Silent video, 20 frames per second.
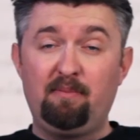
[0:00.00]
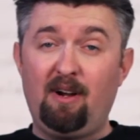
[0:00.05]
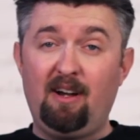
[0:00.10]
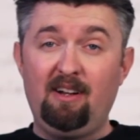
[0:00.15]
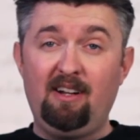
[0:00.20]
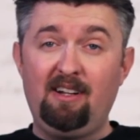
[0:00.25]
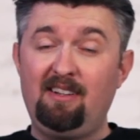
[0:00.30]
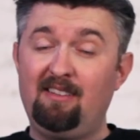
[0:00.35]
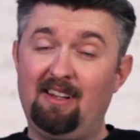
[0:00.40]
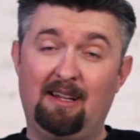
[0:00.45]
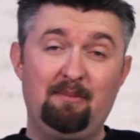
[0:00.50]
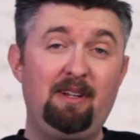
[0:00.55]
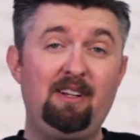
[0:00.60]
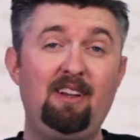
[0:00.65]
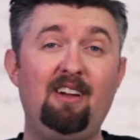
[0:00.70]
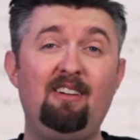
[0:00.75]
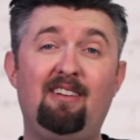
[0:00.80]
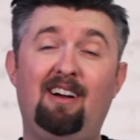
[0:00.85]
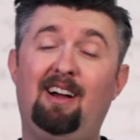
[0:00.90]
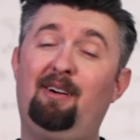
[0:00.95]
product, let me
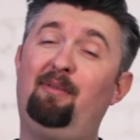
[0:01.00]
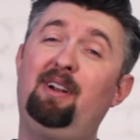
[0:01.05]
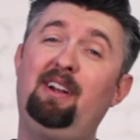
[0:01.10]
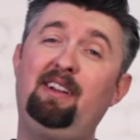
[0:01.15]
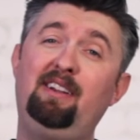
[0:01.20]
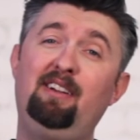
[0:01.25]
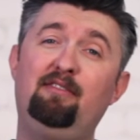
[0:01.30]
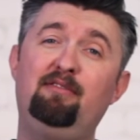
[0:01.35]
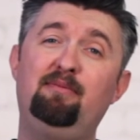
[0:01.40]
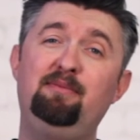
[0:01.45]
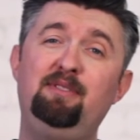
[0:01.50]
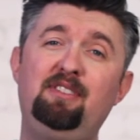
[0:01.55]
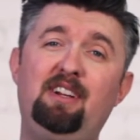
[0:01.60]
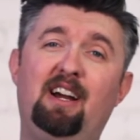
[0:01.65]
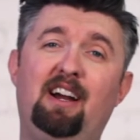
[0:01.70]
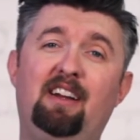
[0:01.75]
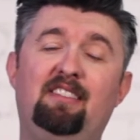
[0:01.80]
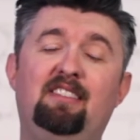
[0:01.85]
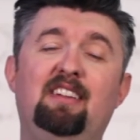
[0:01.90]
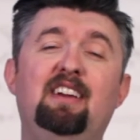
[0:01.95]
know. I want to hear from you
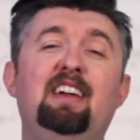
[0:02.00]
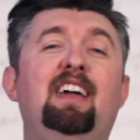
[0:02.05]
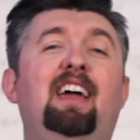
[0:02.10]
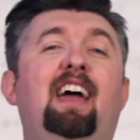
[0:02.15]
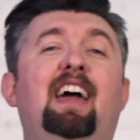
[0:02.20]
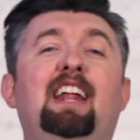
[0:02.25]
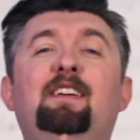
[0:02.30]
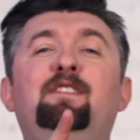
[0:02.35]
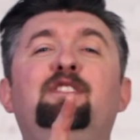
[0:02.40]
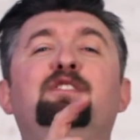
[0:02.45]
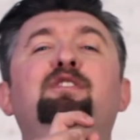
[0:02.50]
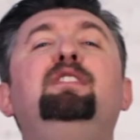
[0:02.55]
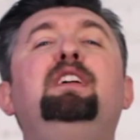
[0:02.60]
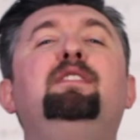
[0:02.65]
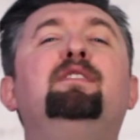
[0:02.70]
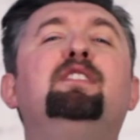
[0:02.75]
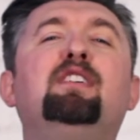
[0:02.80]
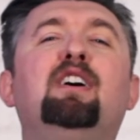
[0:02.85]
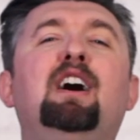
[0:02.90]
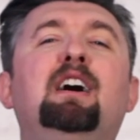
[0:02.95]
guys. And if you do
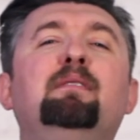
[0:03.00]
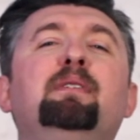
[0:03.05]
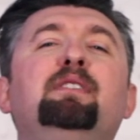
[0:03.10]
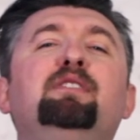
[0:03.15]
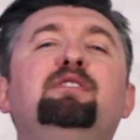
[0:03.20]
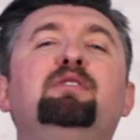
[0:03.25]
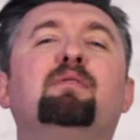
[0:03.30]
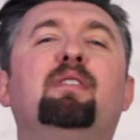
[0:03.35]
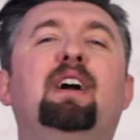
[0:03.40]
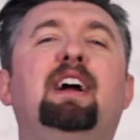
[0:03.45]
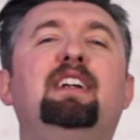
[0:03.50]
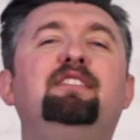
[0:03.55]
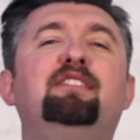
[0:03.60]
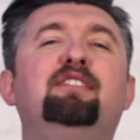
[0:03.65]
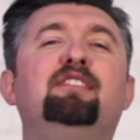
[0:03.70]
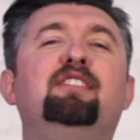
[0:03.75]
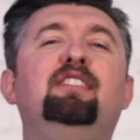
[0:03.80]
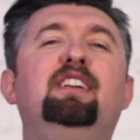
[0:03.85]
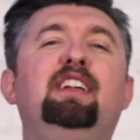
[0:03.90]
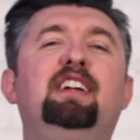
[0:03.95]
leave a comment, you are
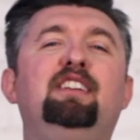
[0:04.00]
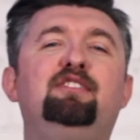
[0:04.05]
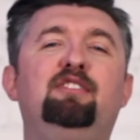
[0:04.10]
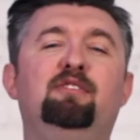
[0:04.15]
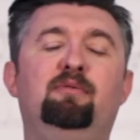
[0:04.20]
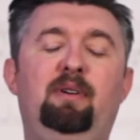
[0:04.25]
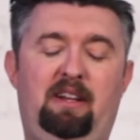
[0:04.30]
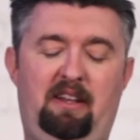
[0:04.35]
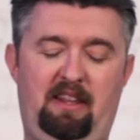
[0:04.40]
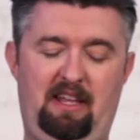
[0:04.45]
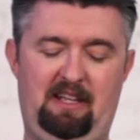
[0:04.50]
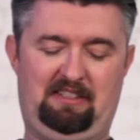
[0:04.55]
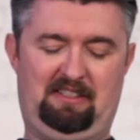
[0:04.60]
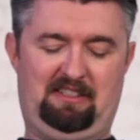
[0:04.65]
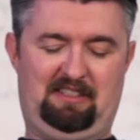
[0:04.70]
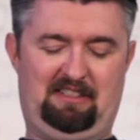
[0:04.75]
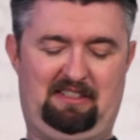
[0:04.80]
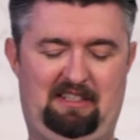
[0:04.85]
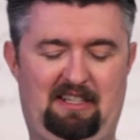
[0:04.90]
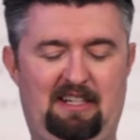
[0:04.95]
entered into win
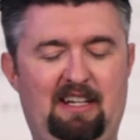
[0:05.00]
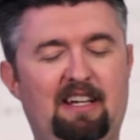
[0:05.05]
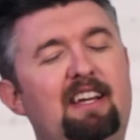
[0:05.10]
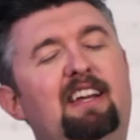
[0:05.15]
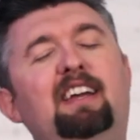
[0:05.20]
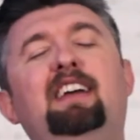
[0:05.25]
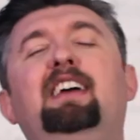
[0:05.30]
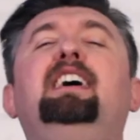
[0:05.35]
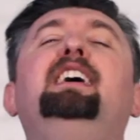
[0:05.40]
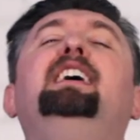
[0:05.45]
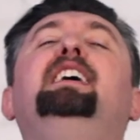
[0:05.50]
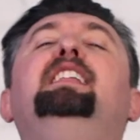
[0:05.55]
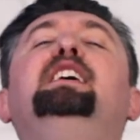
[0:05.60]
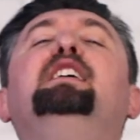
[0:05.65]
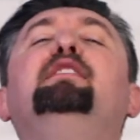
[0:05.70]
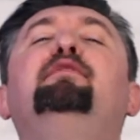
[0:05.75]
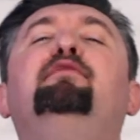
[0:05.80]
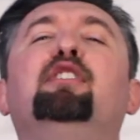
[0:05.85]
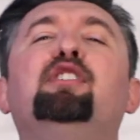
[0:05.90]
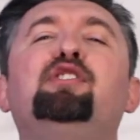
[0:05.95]
this, the
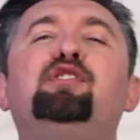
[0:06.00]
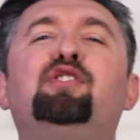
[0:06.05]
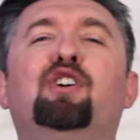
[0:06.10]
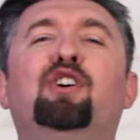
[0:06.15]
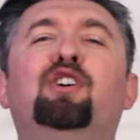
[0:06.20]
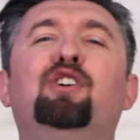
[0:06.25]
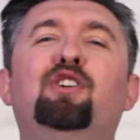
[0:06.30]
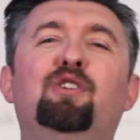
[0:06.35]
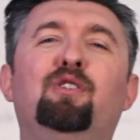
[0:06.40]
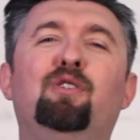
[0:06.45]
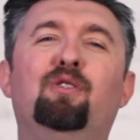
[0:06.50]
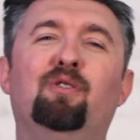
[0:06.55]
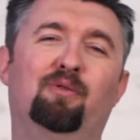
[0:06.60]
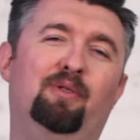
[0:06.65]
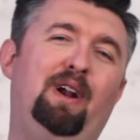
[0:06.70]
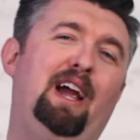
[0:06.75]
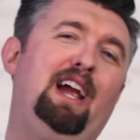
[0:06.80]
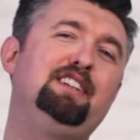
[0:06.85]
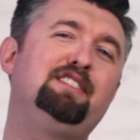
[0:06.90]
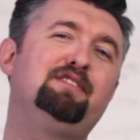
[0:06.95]
official
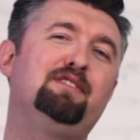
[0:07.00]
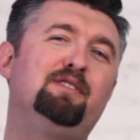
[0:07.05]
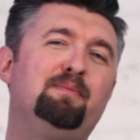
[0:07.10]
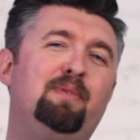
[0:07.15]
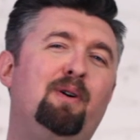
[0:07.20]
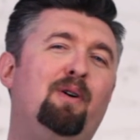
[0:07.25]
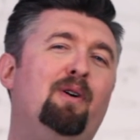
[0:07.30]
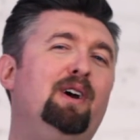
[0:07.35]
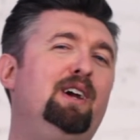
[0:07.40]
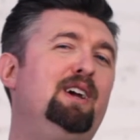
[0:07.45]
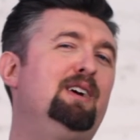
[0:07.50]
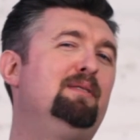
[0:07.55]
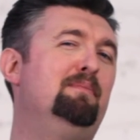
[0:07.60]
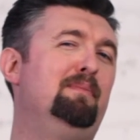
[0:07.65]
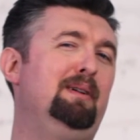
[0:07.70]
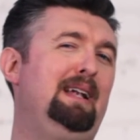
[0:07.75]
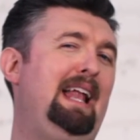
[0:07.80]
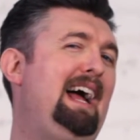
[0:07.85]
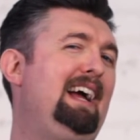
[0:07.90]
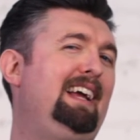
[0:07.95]
Razor Emporium
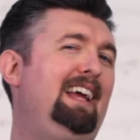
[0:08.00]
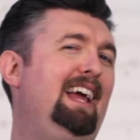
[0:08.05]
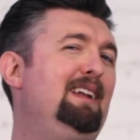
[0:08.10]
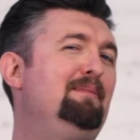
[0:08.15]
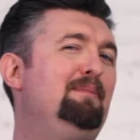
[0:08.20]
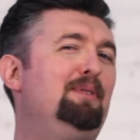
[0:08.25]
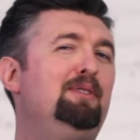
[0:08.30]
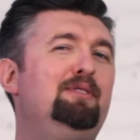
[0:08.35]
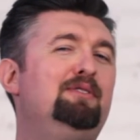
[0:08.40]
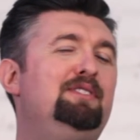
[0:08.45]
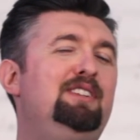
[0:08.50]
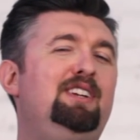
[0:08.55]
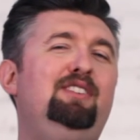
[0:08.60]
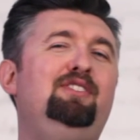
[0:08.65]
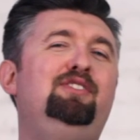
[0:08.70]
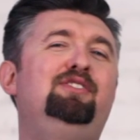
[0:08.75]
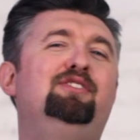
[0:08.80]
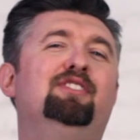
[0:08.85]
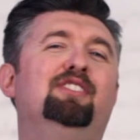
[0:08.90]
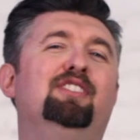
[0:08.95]
black and blue
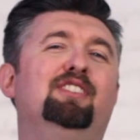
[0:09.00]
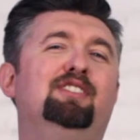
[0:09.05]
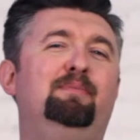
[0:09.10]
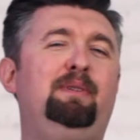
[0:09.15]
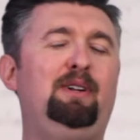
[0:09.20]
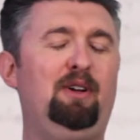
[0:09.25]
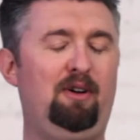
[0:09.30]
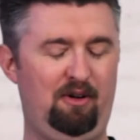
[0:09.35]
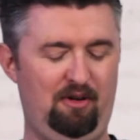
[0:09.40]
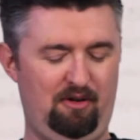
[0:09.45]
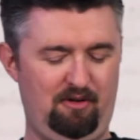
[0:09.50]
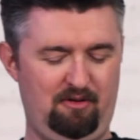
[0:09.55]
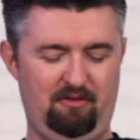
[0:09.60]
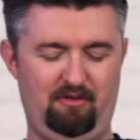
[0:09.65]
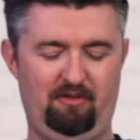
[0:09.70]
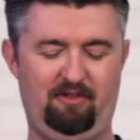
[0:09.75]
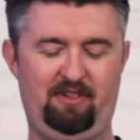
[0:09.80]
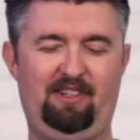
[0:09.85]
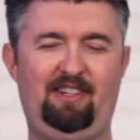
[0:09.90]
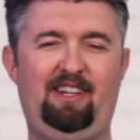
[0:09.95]
t-shirt.
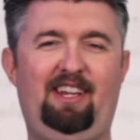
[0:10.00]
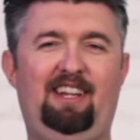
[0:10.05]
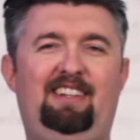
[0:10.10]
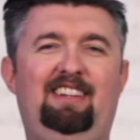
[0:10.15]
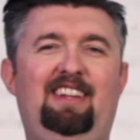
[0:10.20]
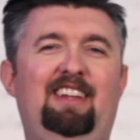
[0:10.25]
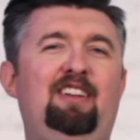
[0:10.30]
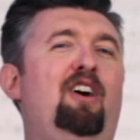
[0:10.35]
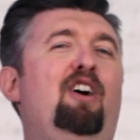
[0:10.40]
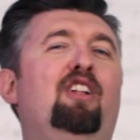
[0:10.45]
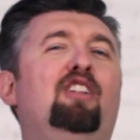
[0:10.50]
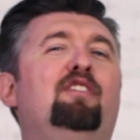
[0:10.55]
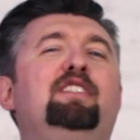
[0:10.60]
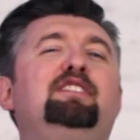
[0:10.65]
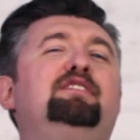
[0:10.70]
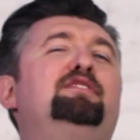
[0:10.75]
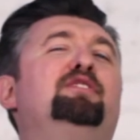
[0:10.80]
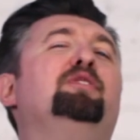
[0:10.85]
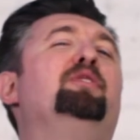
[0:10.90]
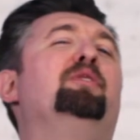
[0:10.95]
Behold it in all of
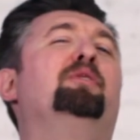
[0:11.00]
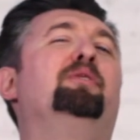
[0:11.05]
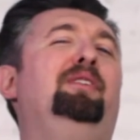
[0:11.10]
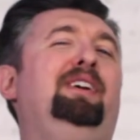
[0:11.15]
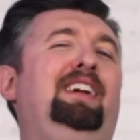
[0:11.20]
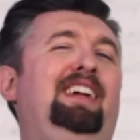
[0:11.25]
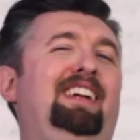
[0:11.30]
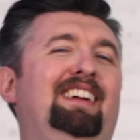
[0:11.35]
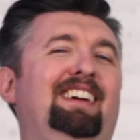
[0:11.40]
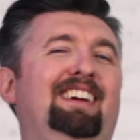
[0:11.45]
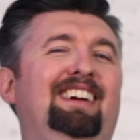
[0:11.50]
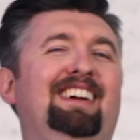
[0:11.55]
its glory.